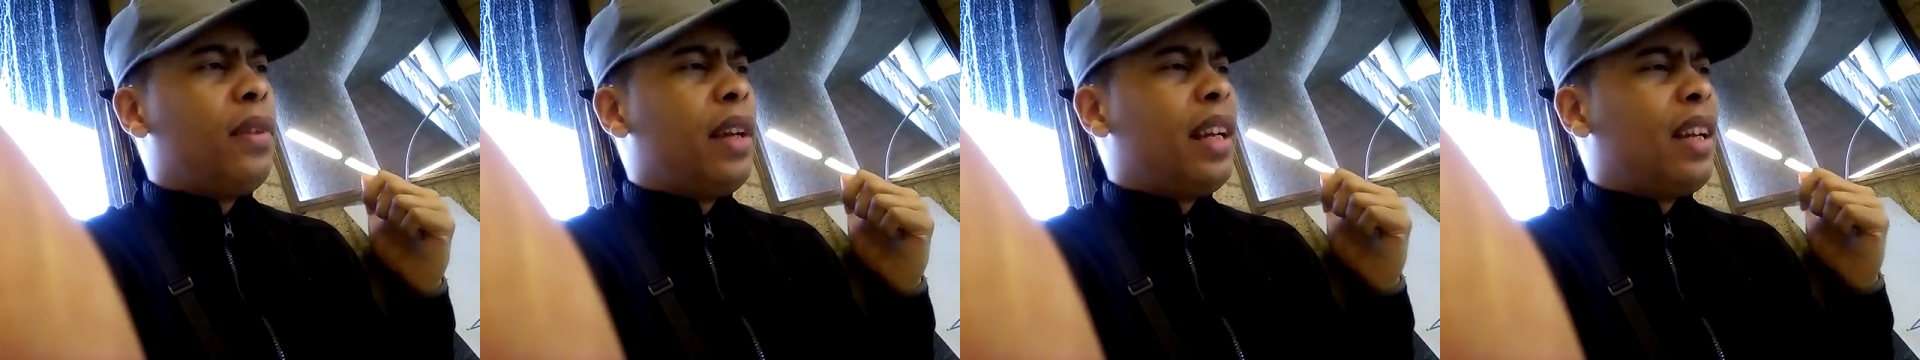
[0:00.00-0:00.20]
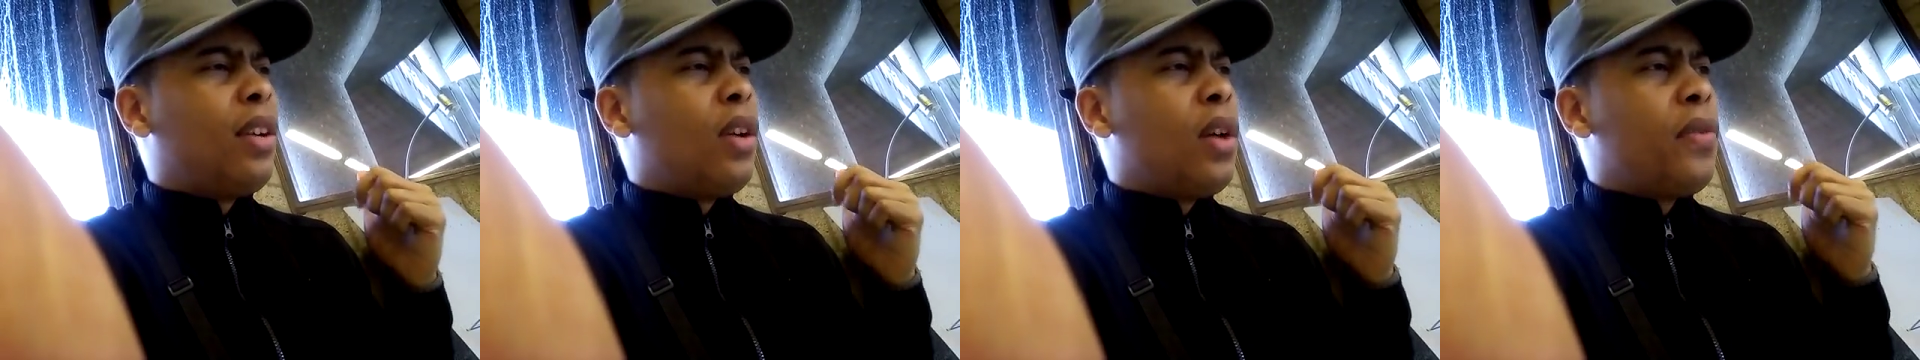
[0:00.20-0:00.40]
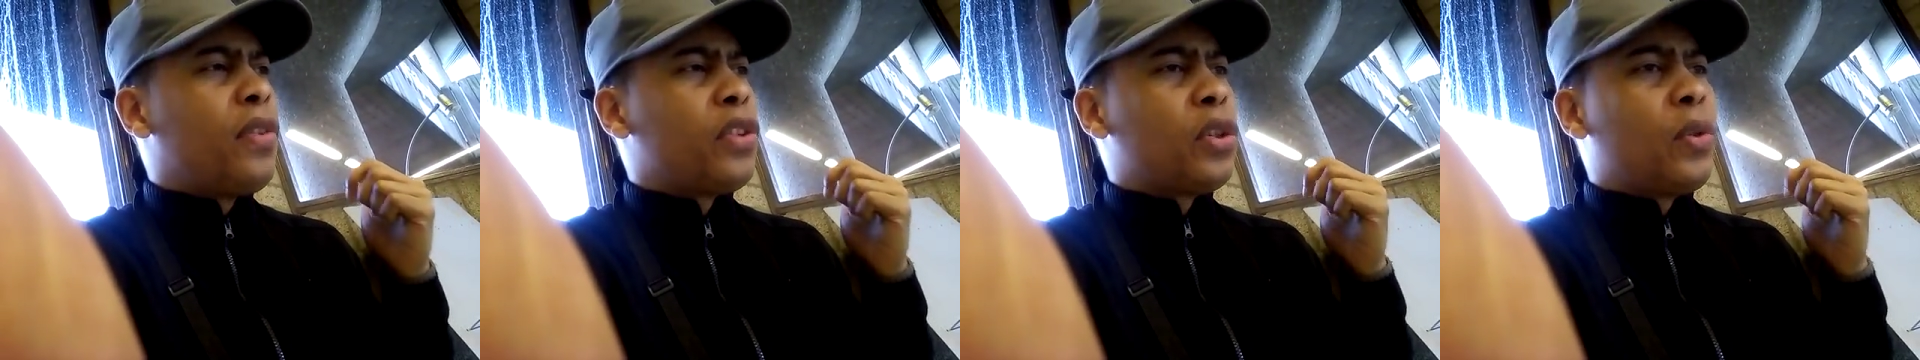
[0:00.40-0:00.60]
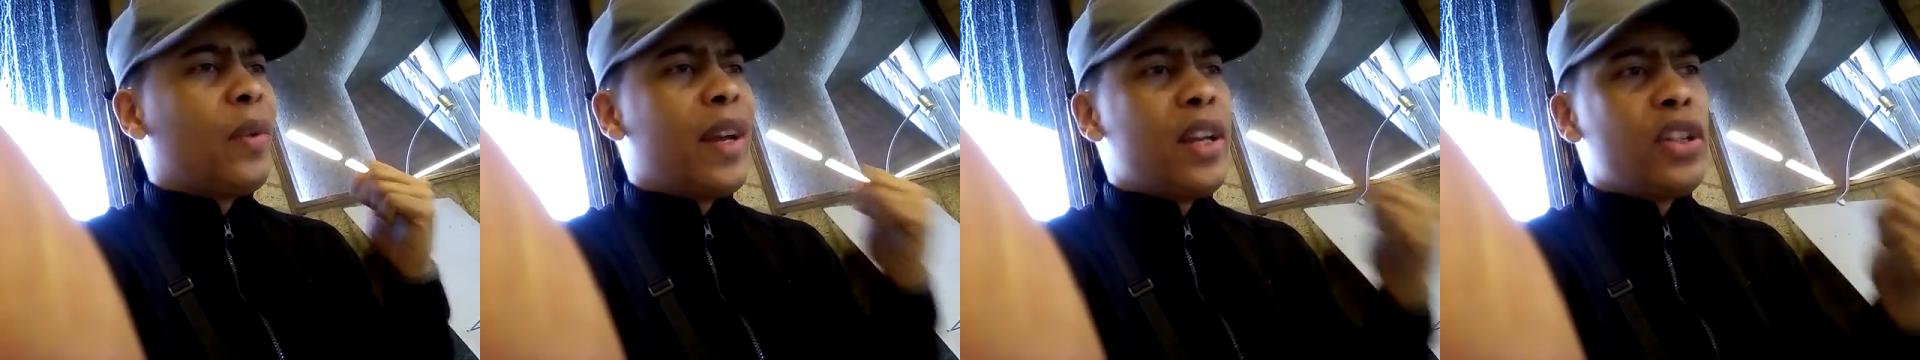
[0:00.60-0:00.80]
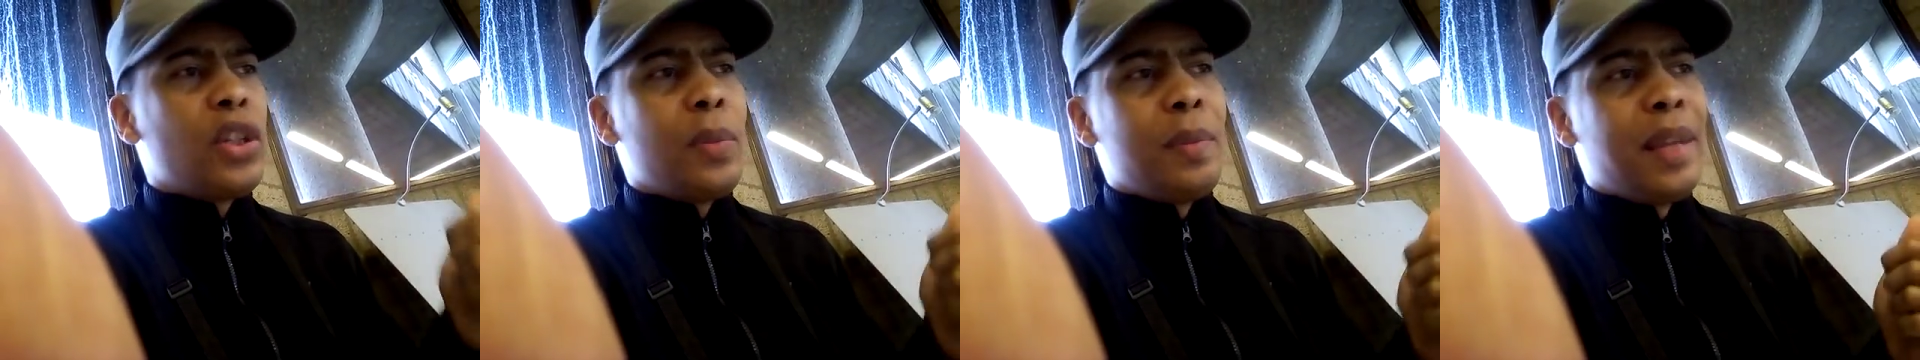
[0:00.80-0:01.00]
it covers
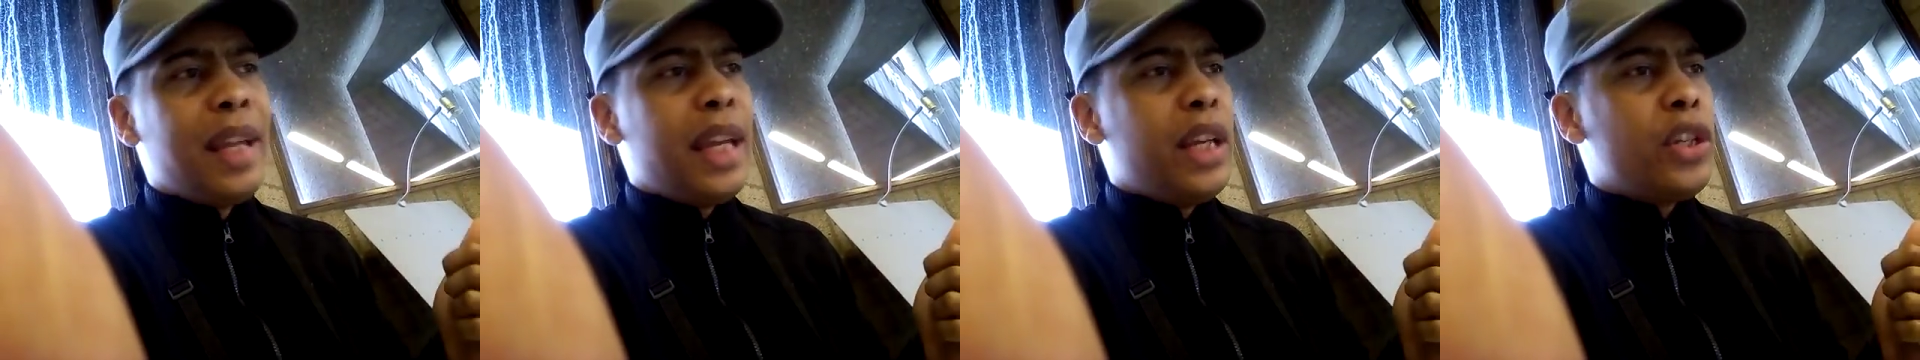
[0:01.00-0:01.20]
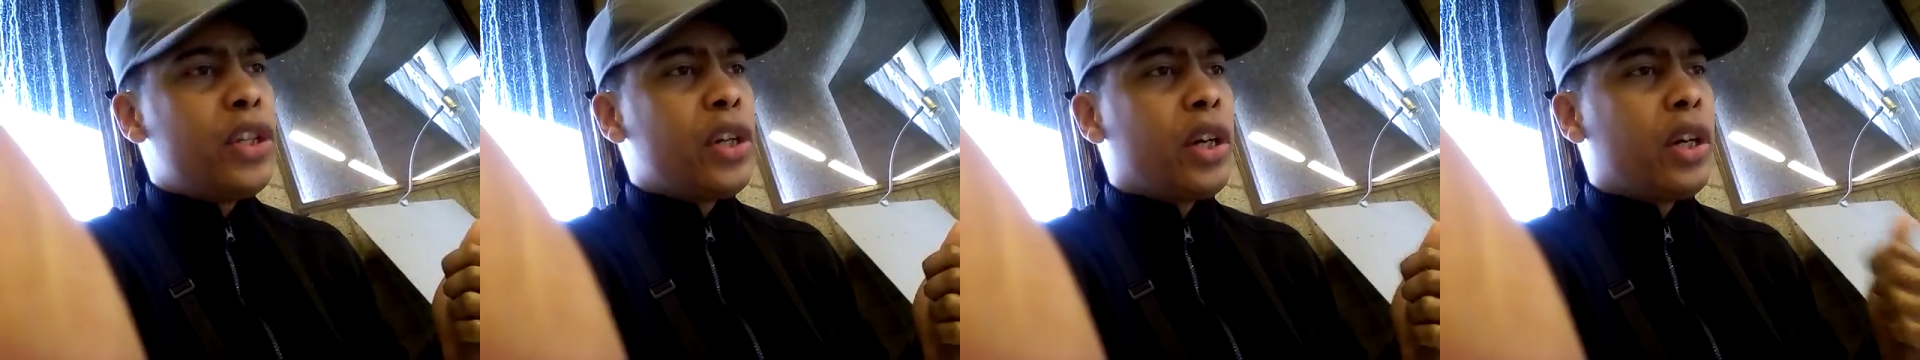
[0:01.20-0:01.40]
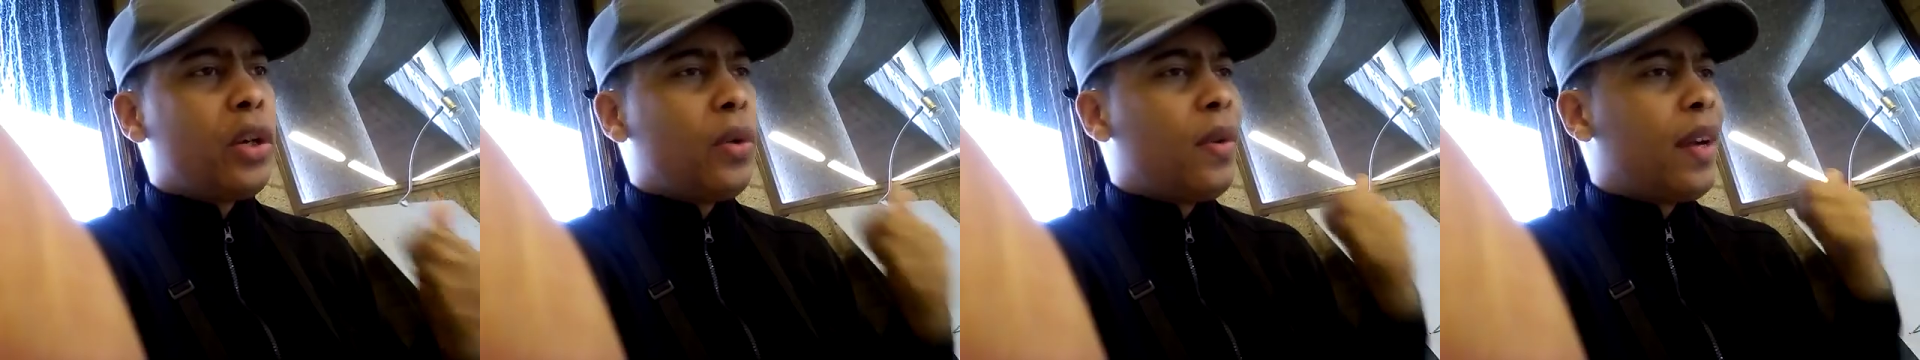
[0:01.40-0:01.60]
quite some nature,